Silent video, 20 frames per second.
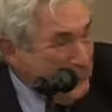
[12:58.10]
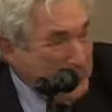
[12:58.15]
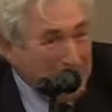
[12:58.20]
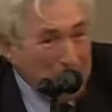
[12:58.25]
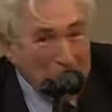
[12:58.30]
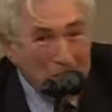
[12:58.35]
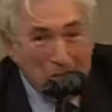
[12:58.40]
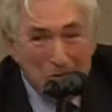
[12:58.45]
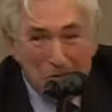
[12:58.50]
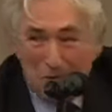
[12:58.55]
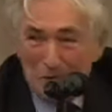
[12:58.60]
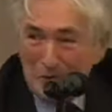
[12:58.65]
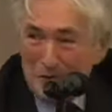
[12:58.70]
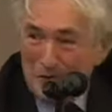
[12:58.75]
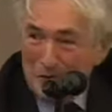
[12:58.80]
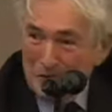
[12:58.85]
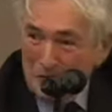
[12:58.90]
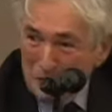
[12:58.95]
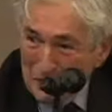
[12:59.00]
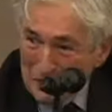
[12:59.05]
few of you
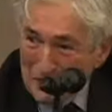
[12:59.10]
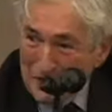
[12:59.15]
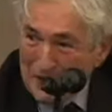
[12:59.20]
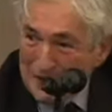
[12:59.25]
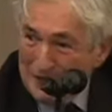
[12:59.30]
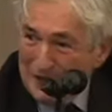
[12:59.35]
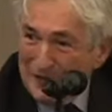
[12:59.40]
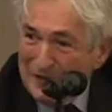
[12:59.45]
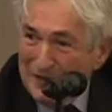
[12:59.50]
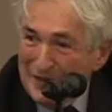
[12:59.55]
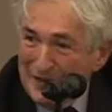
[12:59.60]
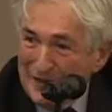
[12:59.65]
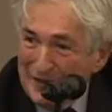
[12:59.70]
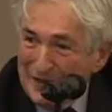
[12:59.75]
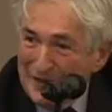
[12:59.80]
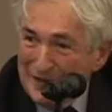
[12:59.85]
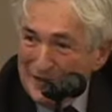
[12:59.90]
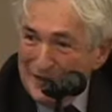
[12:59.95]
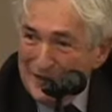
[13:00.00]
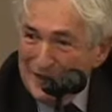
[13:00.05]
could have looked at it
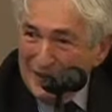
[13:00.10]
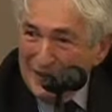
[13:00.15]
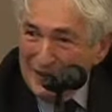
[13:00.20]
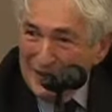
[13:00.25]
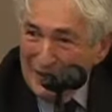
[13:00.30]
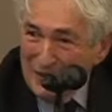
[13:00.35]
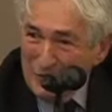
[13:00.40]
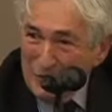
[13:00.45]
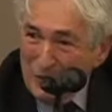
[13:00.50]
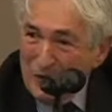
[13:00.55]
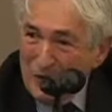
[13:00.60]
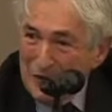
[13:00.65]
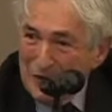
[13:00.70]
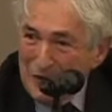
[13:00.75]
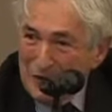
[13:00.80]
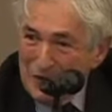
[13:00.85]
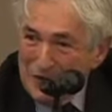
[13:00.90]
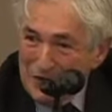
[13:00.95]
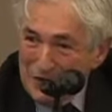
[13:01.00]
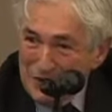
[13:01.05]
and tried
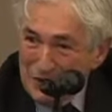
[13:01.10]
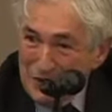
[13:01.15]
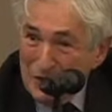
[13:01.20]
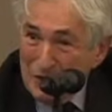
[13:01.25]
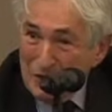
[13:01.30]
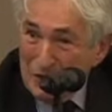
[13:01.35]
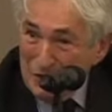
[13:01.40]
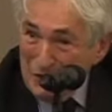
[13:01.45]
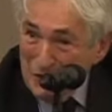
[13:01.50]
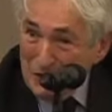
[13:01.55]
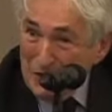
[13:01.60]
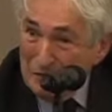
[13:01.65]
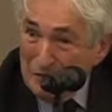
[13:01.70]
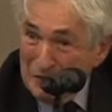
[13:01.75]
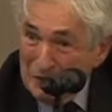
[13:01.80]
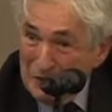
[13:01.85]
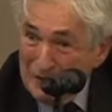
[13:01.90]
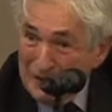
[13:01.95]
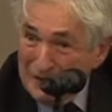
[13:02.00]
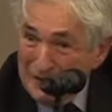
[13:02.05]
to see
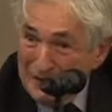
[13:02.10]
constructively